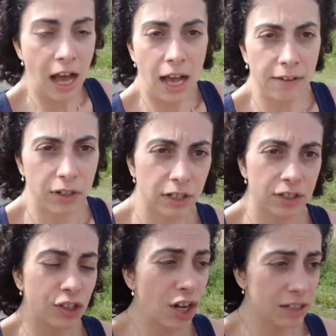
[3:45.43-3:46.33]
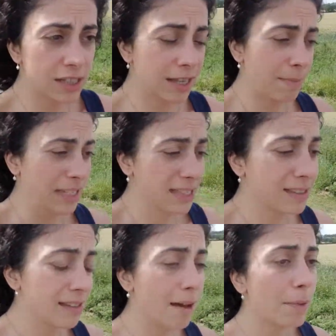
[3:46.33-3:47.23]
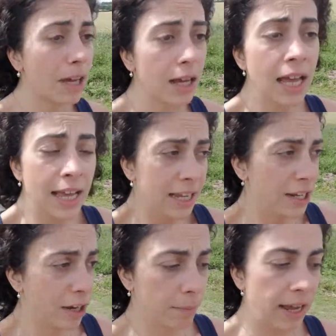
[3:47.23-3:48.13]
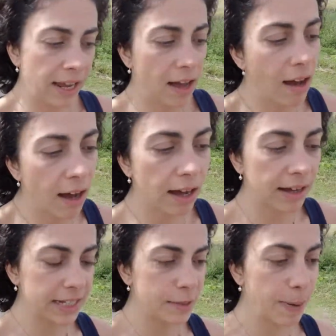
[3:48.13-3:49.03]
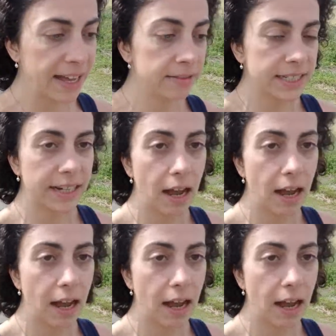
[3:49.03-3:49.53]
I've got knots in my stomach, you know, my heart is pounding.